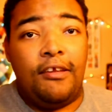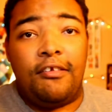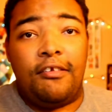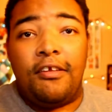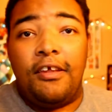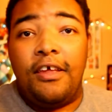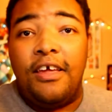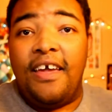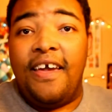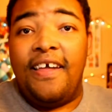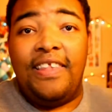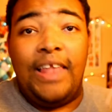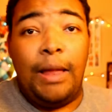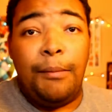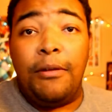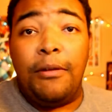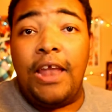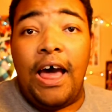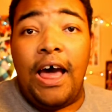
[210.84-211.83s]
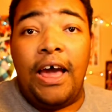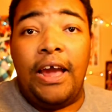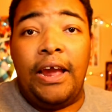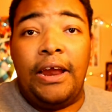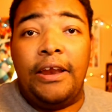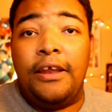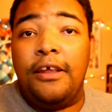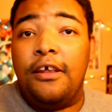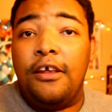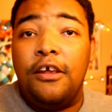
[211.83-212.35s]
So I'm just holding this
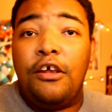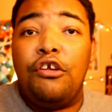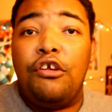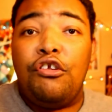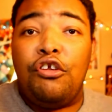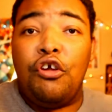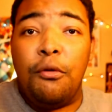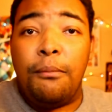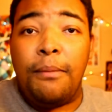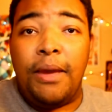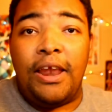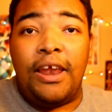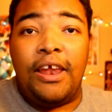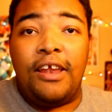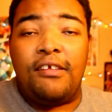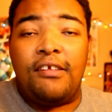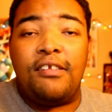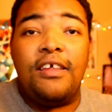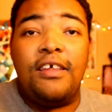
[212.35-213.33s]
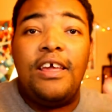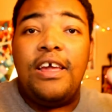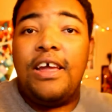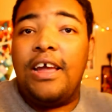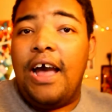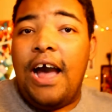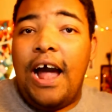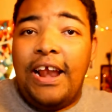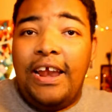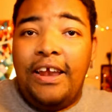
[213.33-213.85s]
light to my face on the left of the
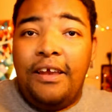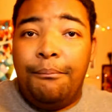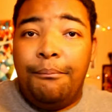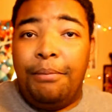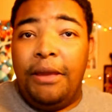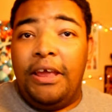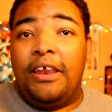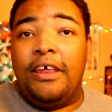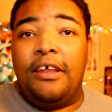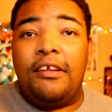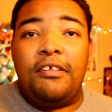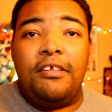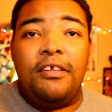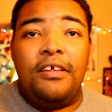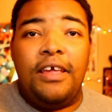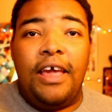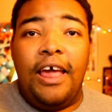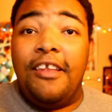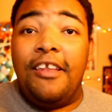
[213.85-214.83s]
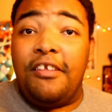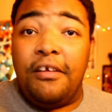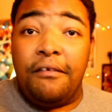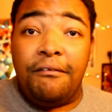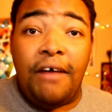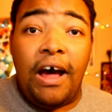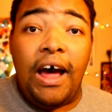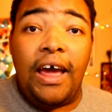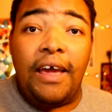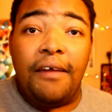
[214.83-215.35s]
camera. So that's why
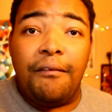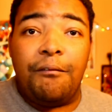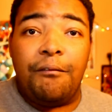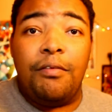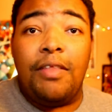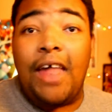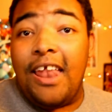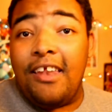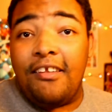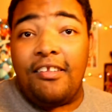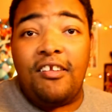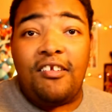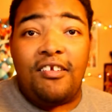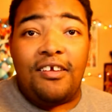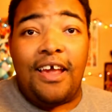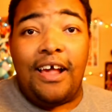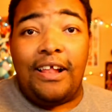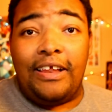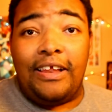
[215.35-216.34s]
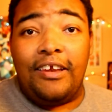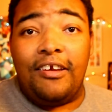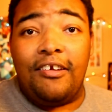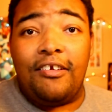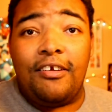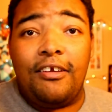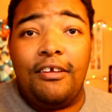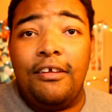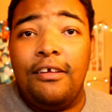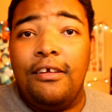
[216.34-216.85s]
I'm only using my
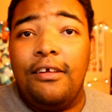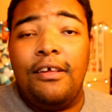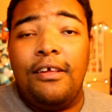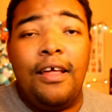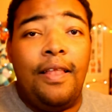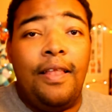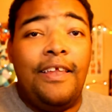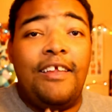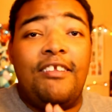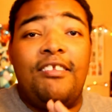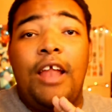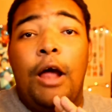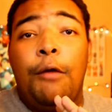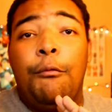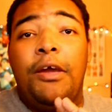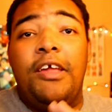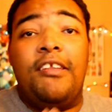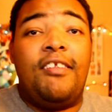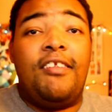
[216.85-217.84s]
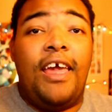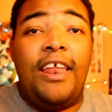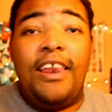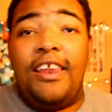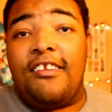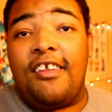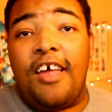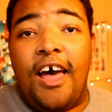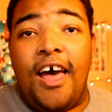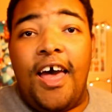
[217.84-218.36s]
left hand
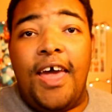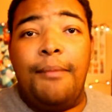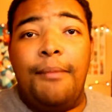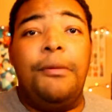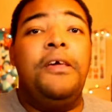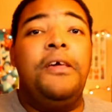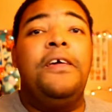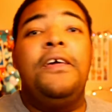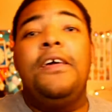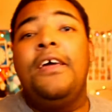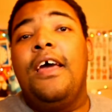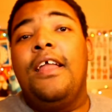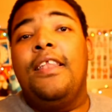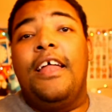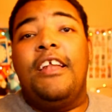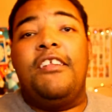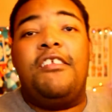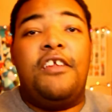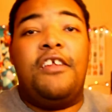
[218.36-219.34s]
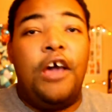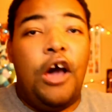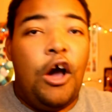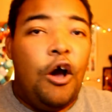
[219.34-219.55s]
in the shots, not my right.